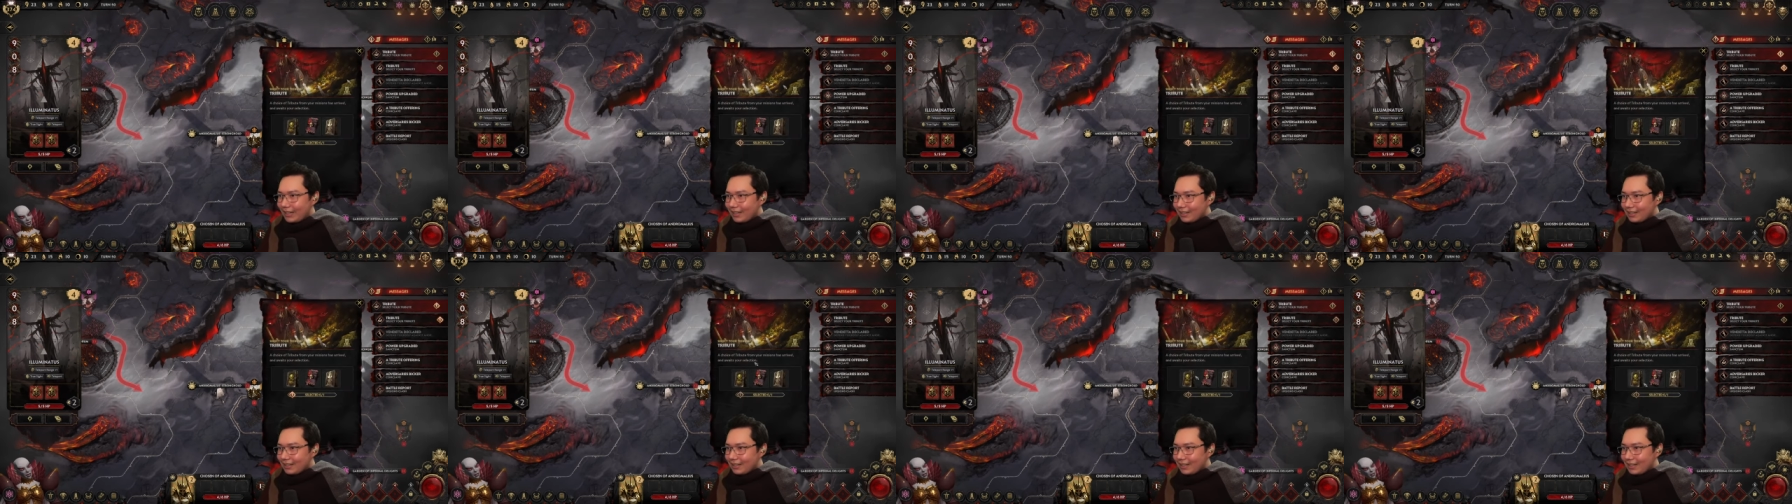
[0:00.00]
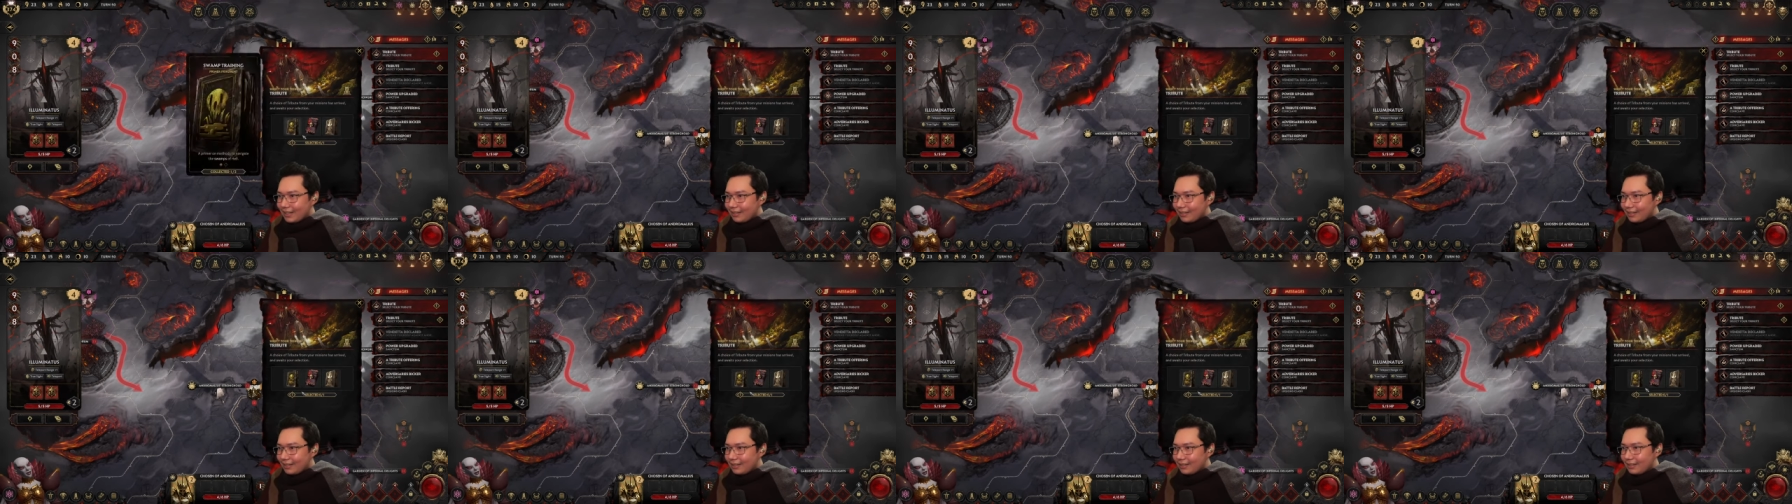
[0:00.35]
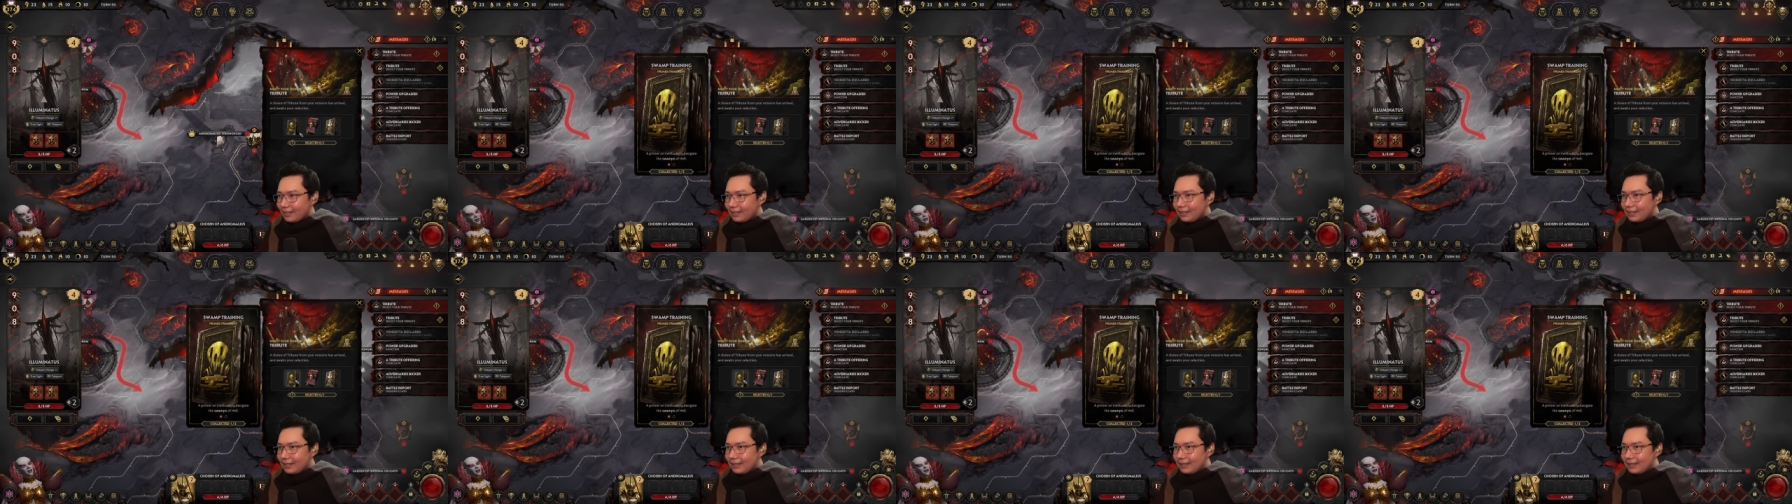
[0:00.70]
declaring.
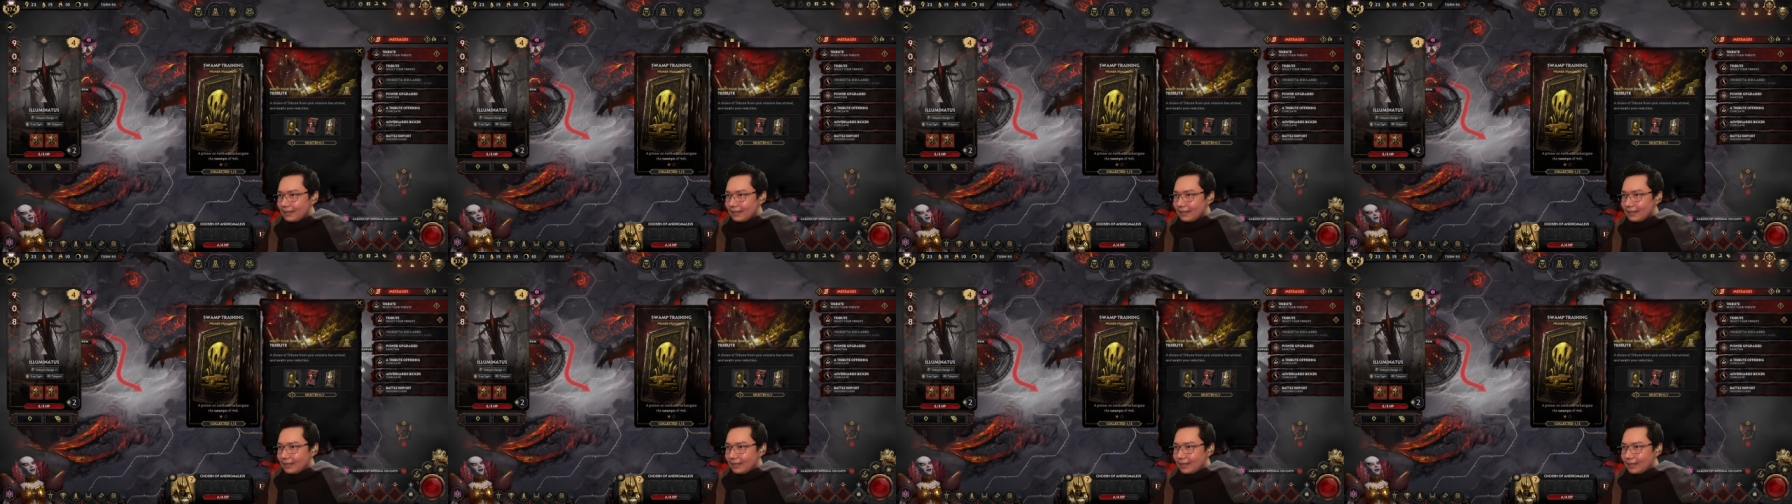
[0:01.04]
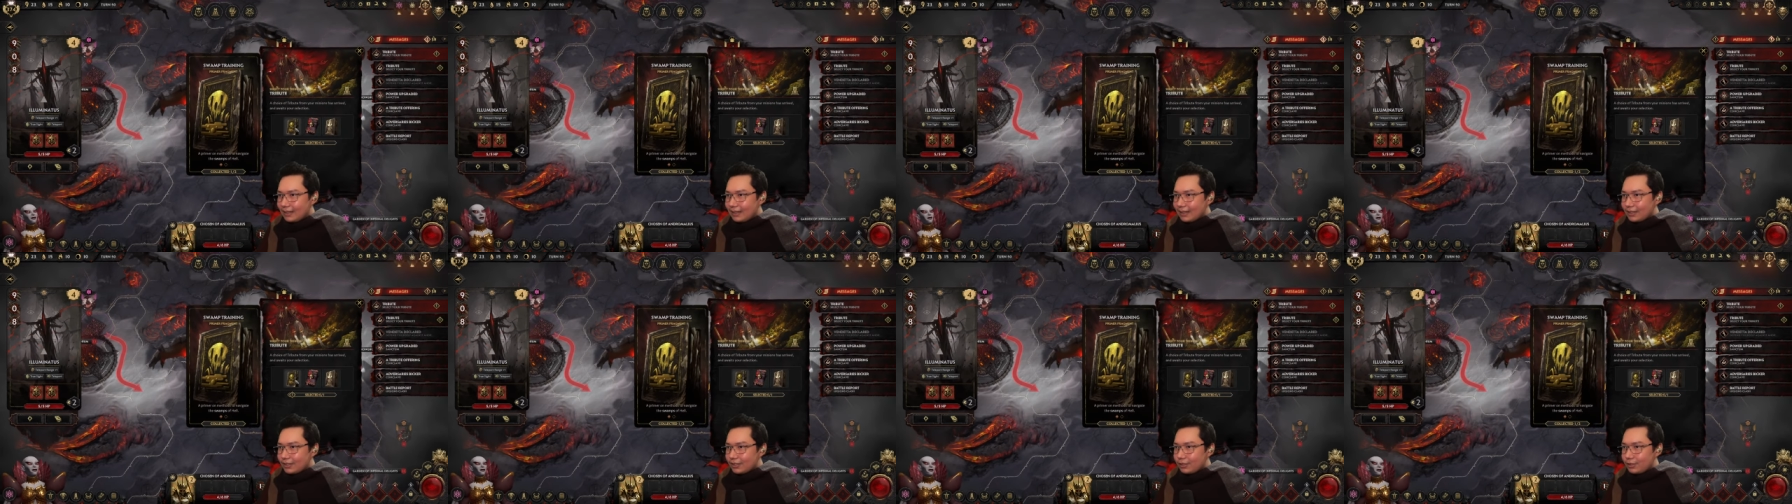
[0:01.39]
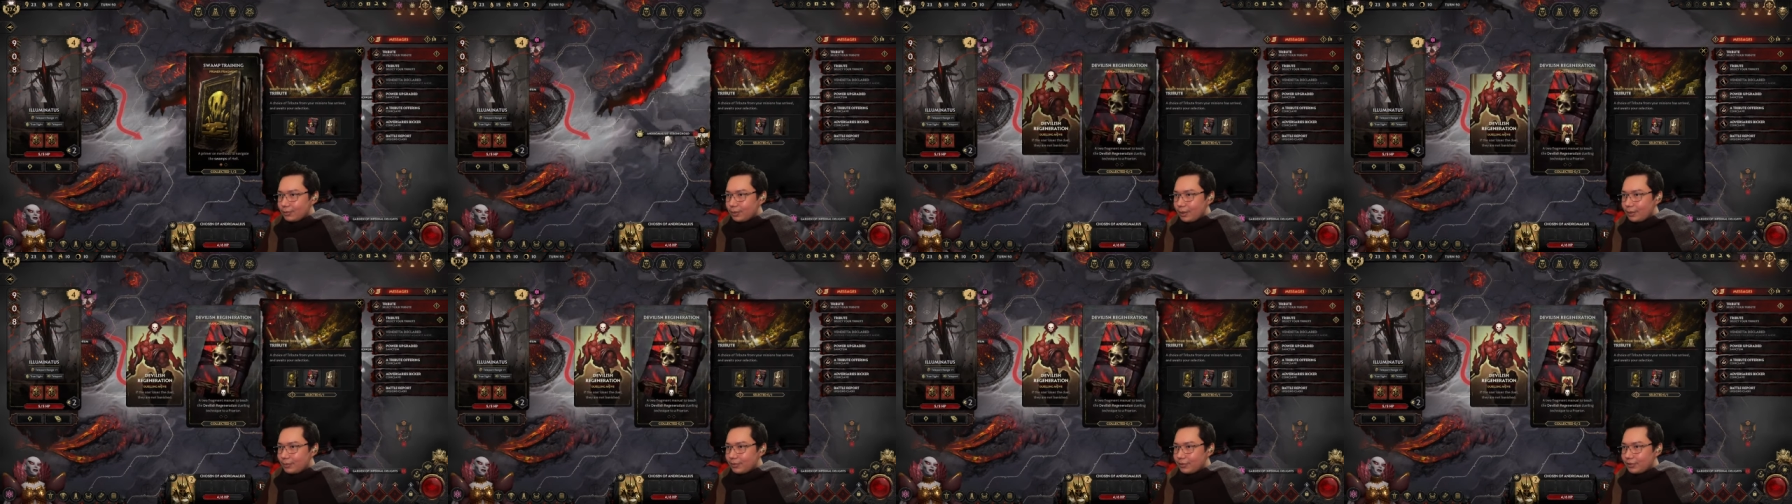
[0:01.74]
Uh,
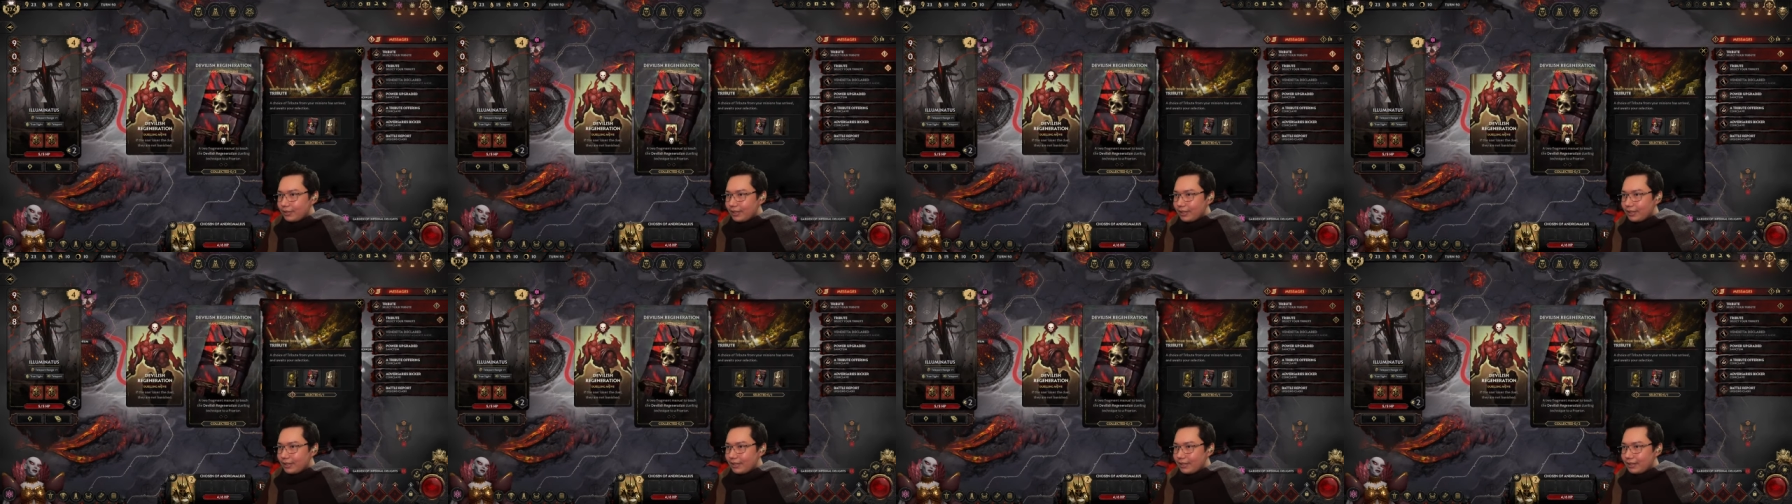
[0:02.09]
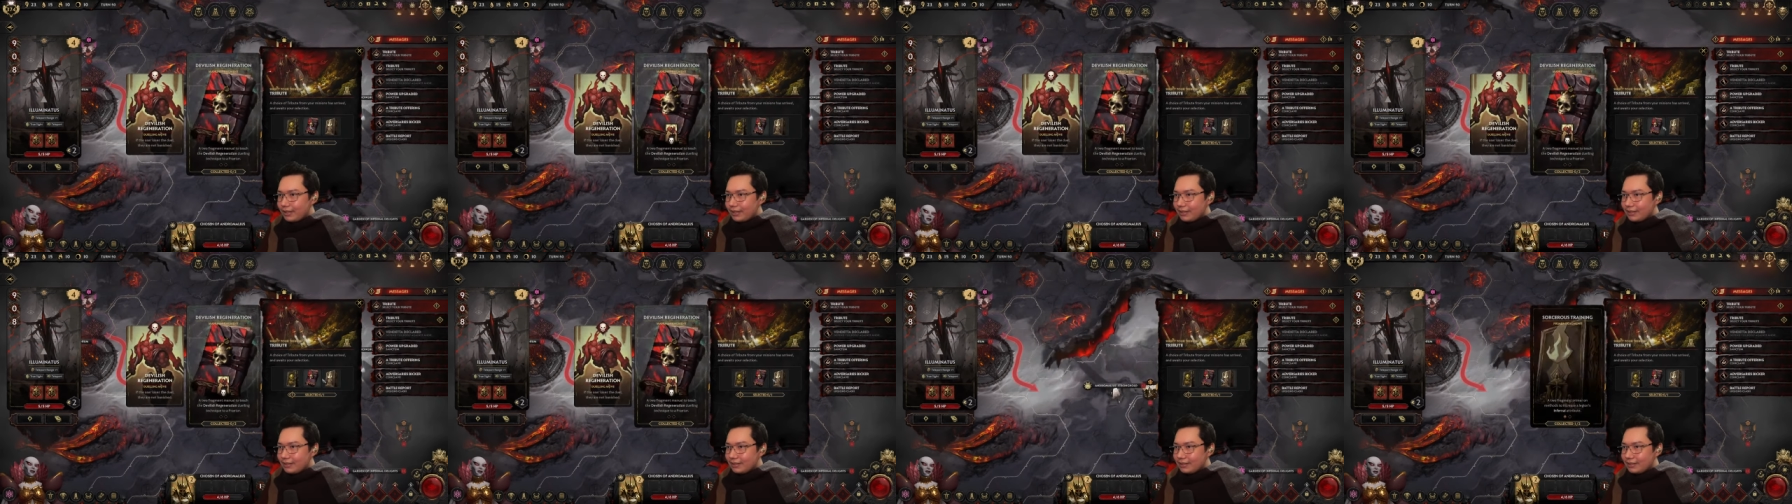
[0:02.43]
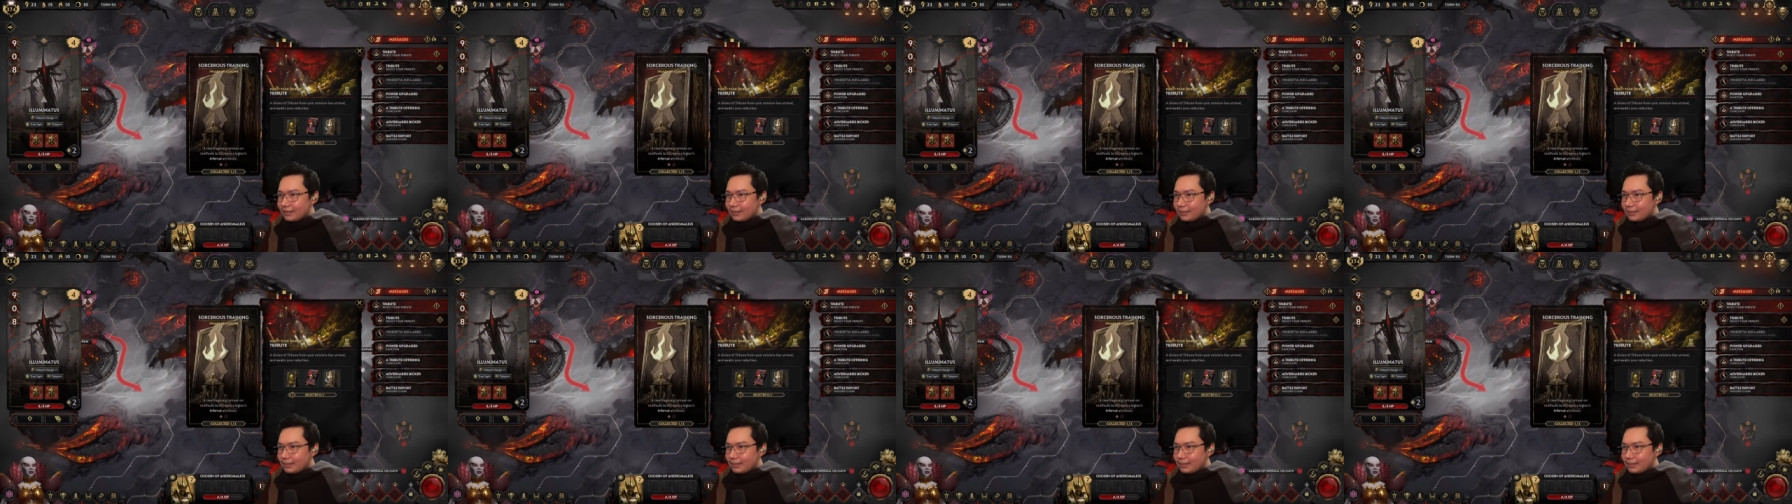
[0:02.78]
swamp training.